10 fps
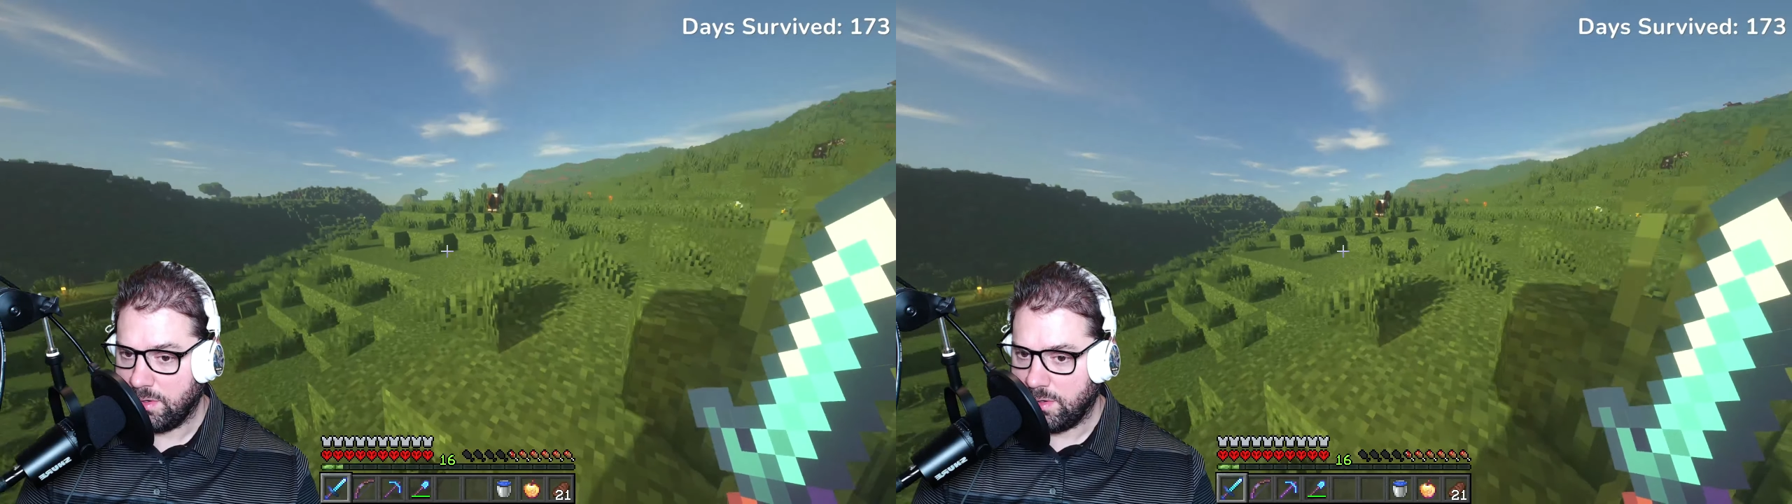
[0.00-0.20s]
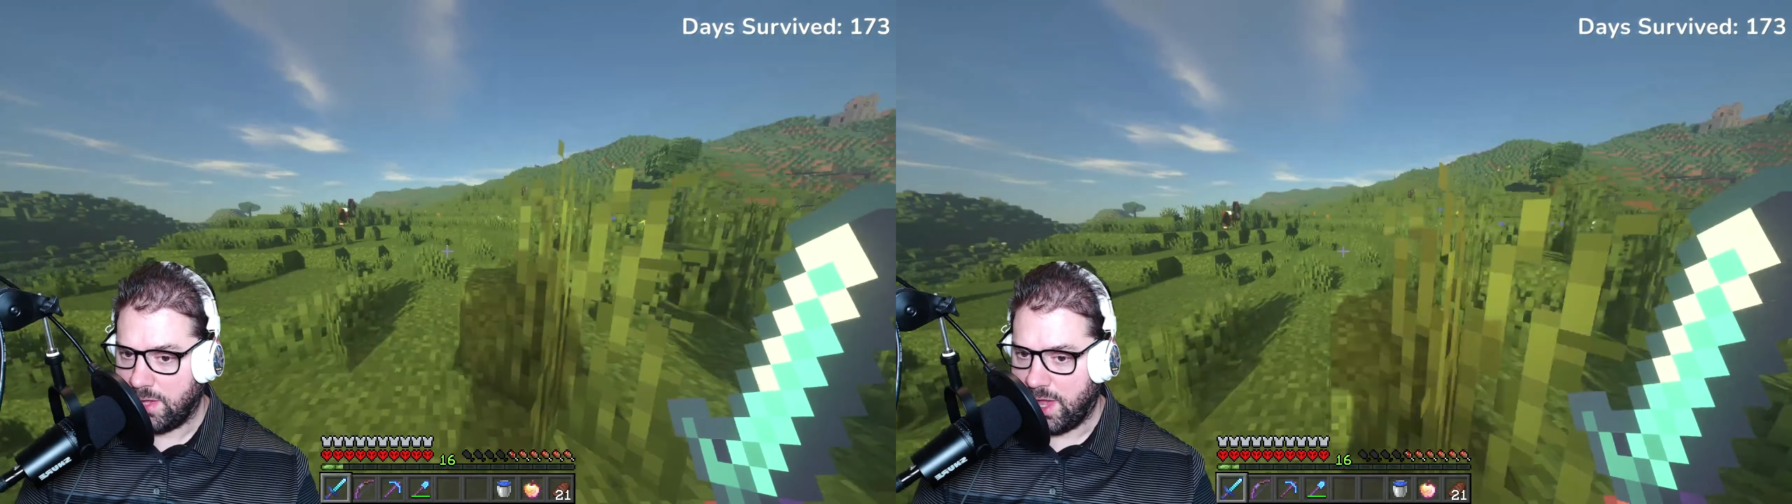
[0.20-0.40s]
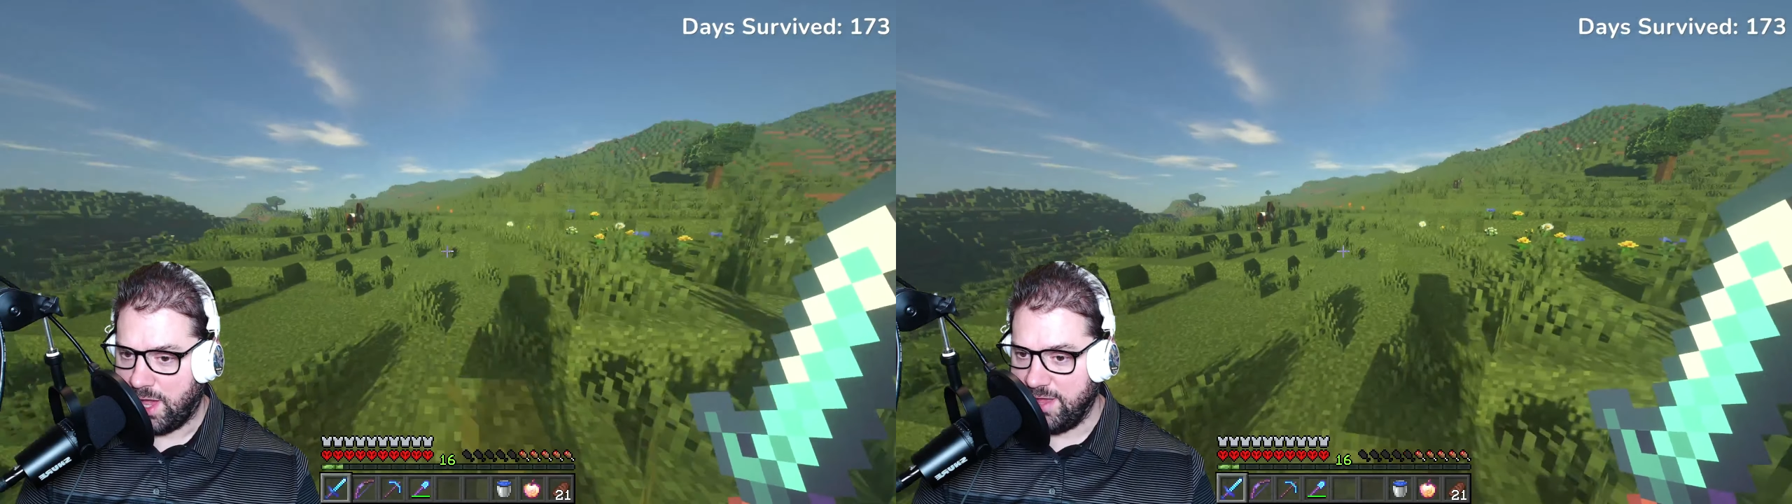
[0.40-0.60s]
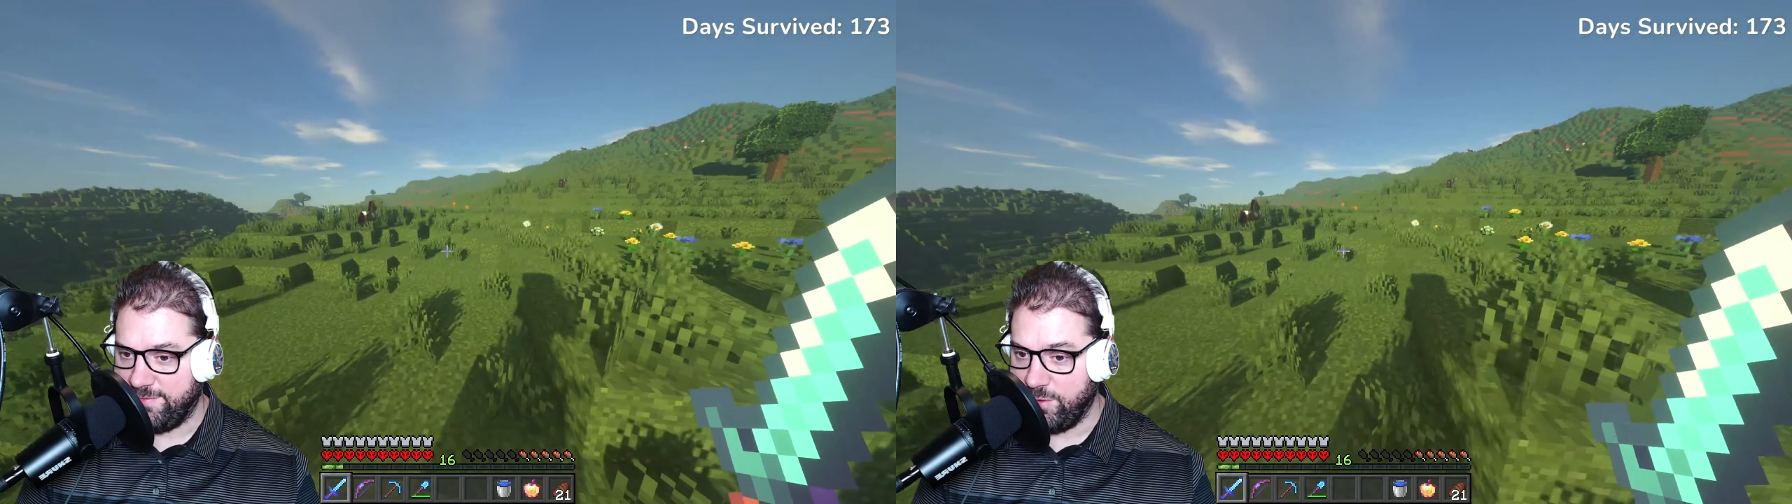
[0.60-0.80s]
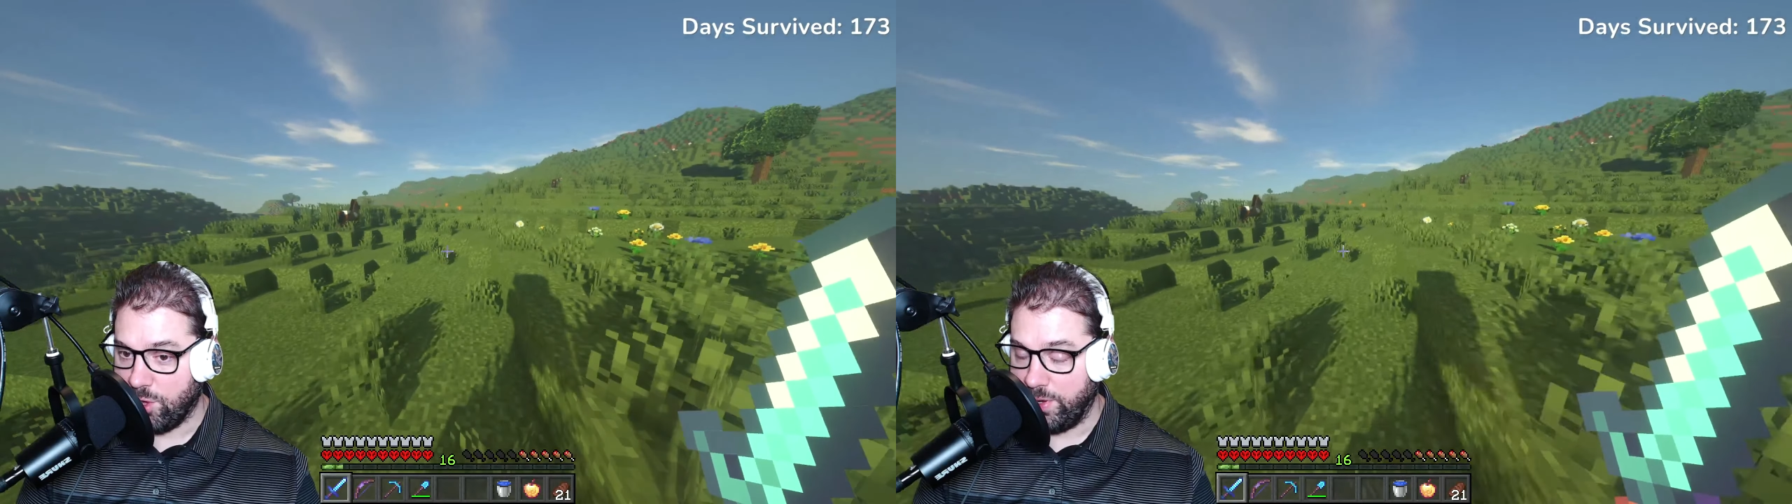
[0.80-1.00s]

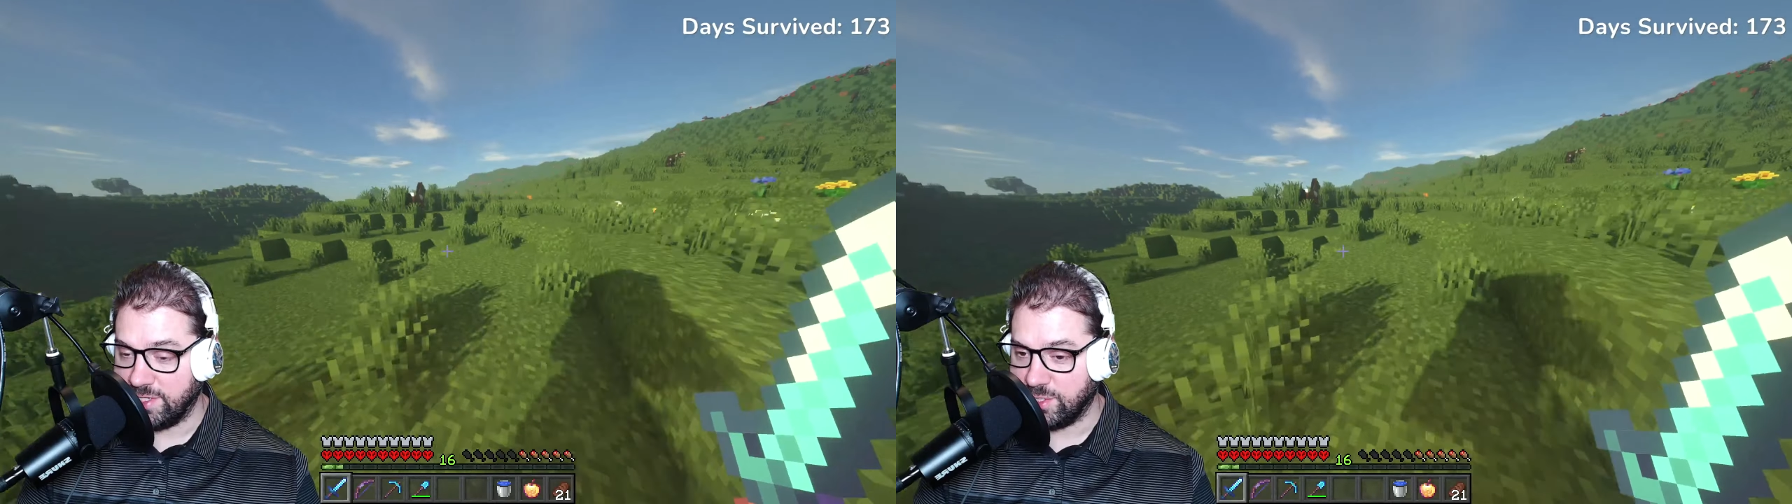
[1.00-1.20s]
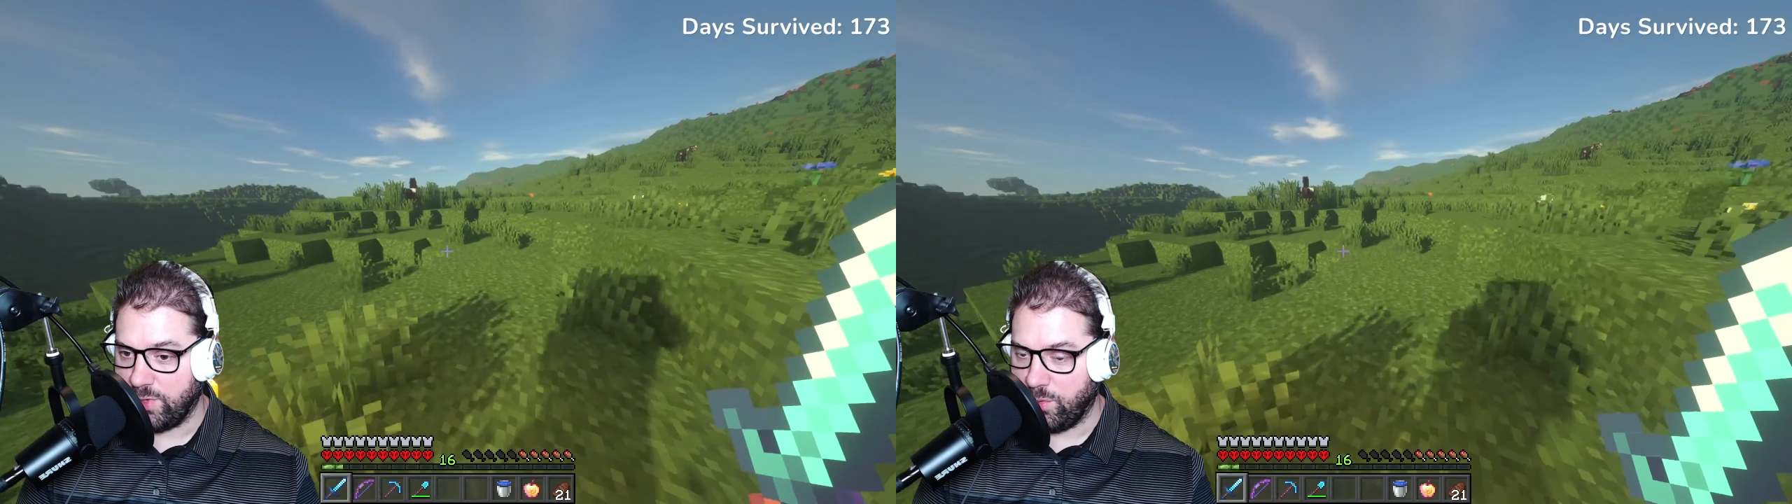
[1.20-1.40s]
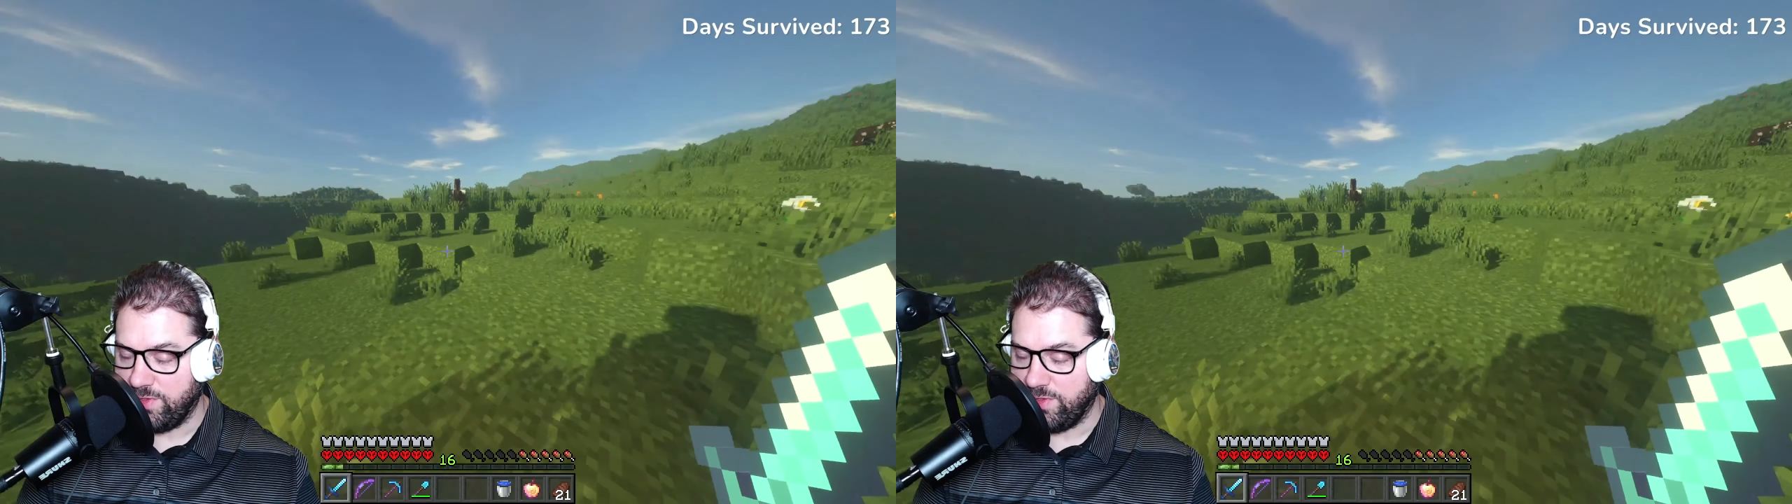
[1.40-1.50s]
If you go into it